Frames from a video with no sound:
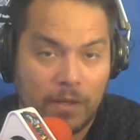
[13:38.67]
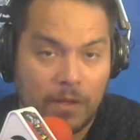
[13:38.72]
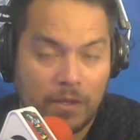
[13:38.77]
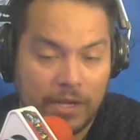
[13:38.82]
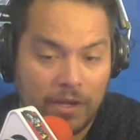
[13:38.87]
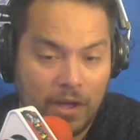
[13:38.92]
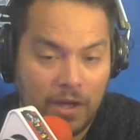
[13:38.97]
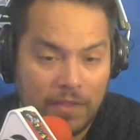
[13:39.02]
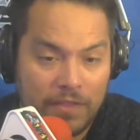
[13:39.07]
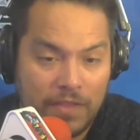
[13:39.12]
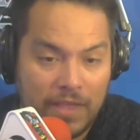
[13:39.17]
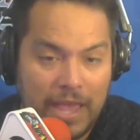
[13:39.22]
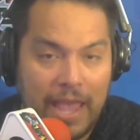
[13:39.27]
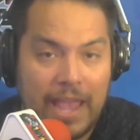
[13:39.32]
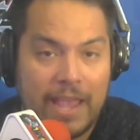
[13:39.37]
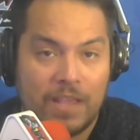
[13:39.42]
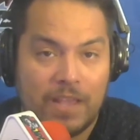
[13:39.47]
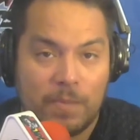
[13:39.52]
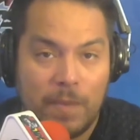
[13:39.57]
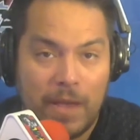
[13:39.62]
Click on the
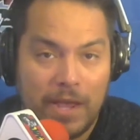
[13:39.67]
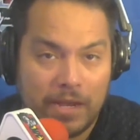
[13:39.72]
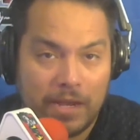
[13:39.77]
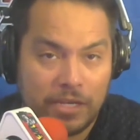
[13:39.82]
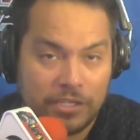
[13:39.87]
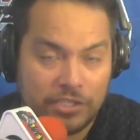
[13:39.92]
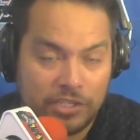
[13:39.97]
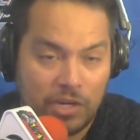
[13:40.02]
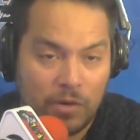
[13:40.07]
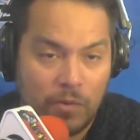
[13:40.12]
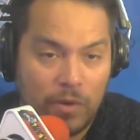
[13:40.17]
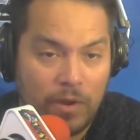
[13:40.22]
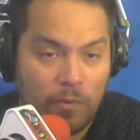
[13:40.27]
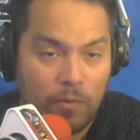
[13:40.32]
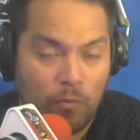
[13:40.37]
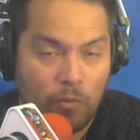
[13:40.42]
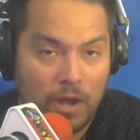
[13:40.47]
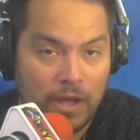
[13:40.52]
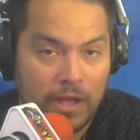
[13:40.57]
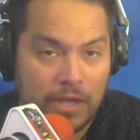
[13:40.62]
Eggs, Bacon, and Joey
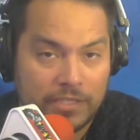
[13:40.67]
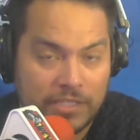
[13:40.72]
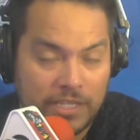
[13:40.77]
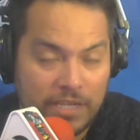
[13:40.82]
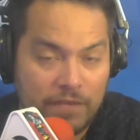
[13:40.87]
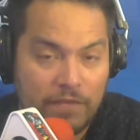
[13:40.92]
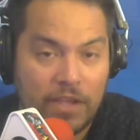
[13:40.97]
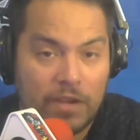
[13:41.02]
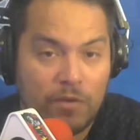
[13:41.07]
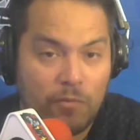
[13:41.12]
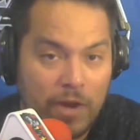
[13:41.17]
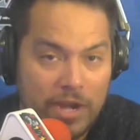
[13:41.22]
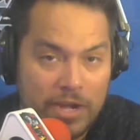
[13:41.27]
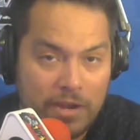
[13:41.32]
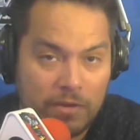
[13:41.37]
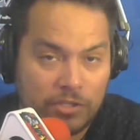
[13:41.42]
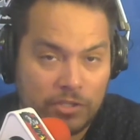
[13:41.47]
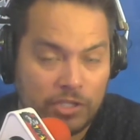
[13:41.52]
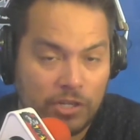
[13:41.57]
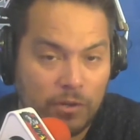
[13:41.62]
TV and
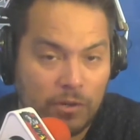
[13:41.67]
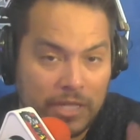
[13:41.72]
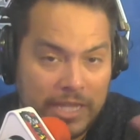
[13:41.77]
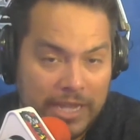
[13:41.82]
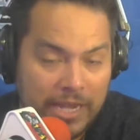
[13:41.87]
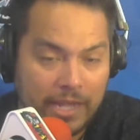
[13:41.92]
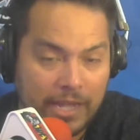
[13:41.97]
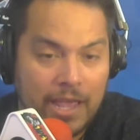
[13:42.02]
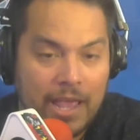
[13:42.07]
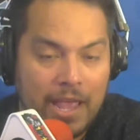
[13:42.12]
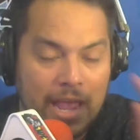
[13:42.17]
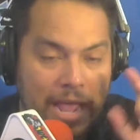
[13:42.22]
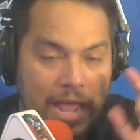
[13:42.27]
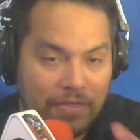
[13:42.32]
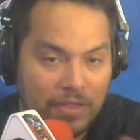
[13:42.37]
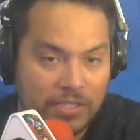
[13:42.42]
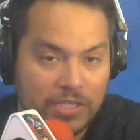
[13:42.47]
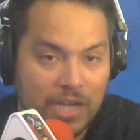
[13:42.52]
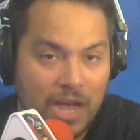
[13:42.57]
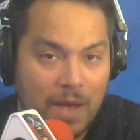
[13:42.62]
radio show link
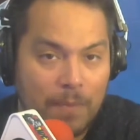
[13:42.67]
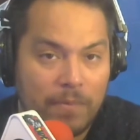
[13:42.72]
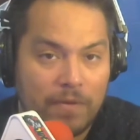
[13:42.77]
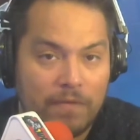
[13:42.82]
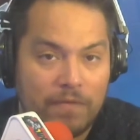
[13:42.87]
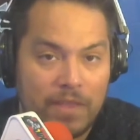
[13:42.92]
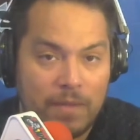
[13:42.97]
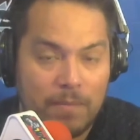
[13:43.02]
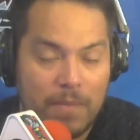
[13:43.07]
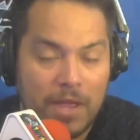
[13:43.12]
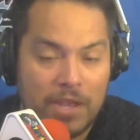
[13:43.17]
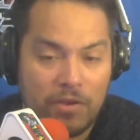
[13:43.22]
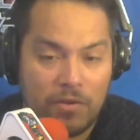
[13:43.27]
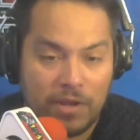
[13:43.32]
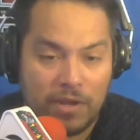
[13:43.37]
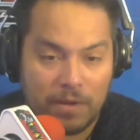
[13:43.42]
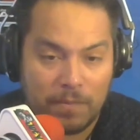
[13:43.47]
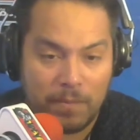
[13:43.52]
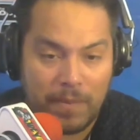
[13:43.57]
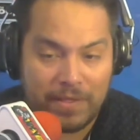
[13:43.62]
at the top of the menu.
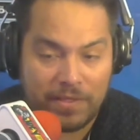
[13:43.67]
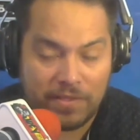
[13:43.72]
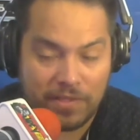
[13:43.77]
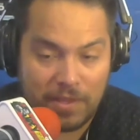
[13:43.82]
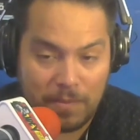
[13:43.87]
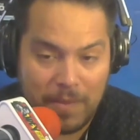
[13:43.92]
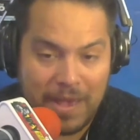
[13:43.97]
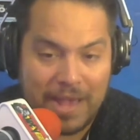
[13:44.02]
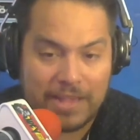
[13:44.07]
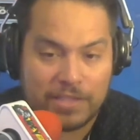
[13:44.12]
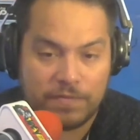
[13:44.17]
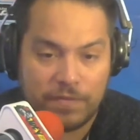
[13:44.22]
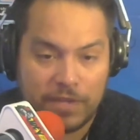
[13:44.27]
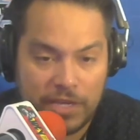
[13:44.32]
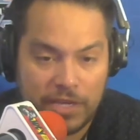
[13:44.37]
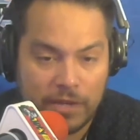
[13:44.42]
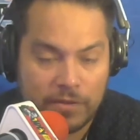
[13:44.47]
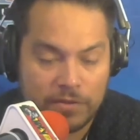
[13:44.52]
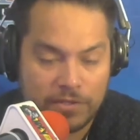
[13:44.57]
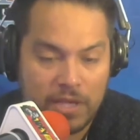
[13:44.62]
You can see past
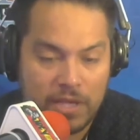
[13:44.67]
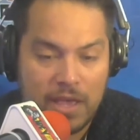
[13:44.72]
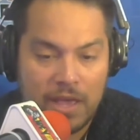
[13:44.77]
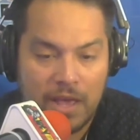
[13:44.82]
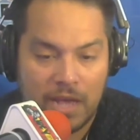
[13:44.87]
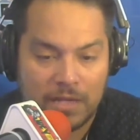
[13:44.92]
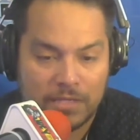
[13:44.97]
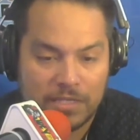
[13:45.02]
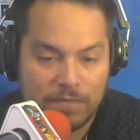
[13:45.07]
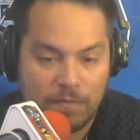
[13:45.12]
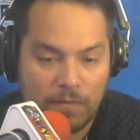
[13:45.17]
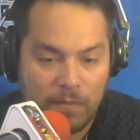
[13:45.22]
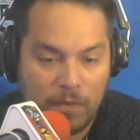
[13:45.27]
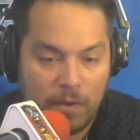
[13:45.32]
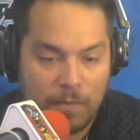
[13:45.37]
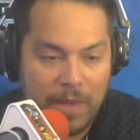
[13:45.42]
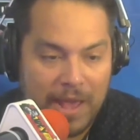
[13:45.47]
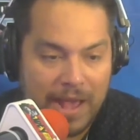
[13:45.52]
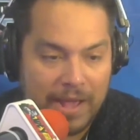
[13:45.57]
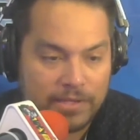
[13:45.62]
videos, some of
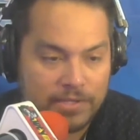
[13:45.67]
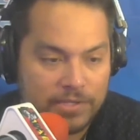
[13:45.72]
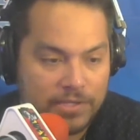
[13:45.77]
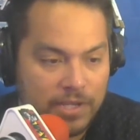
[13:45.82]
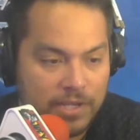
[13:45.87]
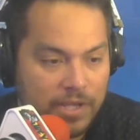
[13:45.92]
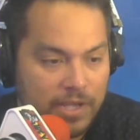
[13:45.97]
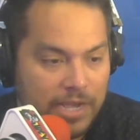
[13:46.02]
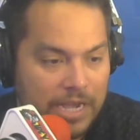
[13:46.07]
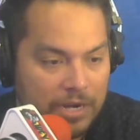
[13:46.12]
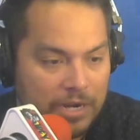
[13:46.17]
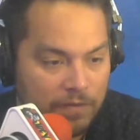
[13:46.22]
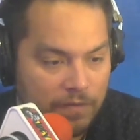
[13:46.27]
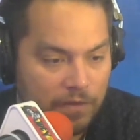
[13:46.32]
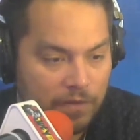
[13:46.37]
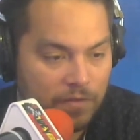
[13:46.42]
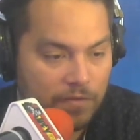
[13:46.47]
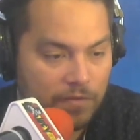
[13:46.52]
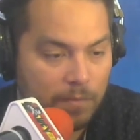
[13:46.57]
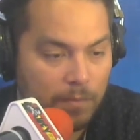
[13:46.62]
our past
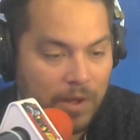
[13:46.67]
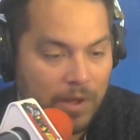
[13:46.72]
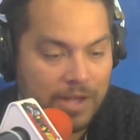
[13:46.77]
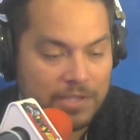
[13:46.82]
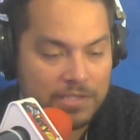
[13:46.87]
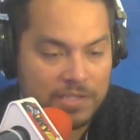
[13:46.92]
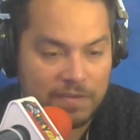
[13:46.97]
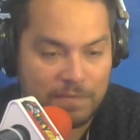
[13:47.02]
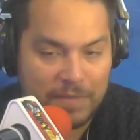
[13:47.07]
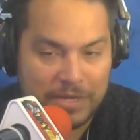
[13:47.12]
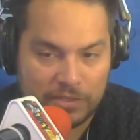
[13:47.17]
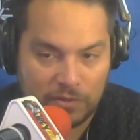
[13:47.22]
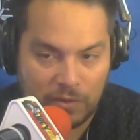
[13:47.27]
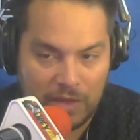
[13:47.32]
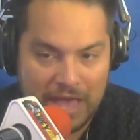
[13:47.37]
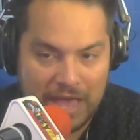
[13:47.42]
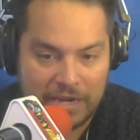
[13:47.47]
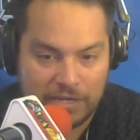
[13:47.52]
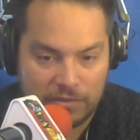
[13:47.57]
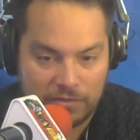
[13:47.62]
interviews from Positive
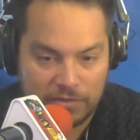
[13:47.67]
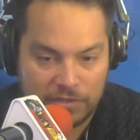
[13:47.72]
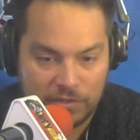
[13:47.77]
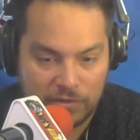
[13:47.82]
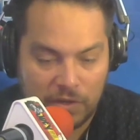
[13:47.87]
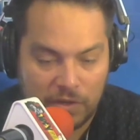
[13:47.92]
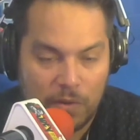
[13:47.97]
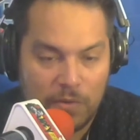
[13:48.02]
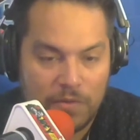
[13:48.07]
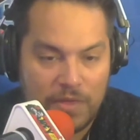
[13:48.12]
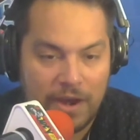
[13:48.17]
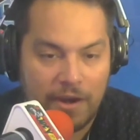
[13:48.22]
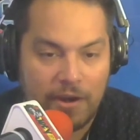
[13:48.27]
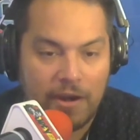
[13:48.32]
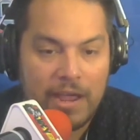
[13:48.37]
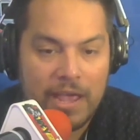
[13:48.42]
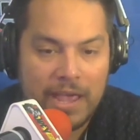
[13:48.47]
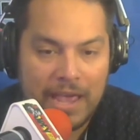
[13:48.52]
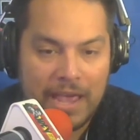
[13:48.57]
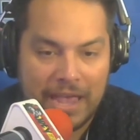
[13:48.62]
Mental Attitude. So go
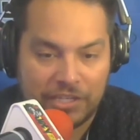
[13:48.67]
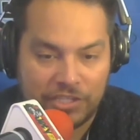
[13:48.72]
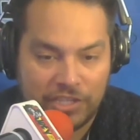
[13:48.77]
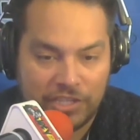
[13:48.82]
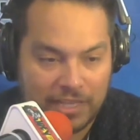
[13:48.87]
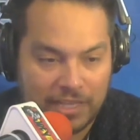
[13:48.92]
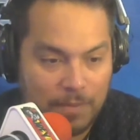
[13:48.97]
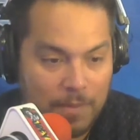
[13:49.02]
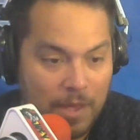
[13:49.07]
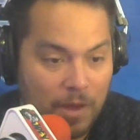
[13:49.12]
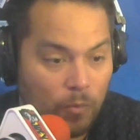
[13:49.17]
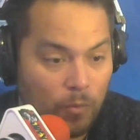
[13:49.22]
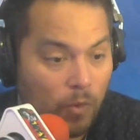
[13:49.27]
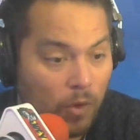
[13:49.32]
there and check them out.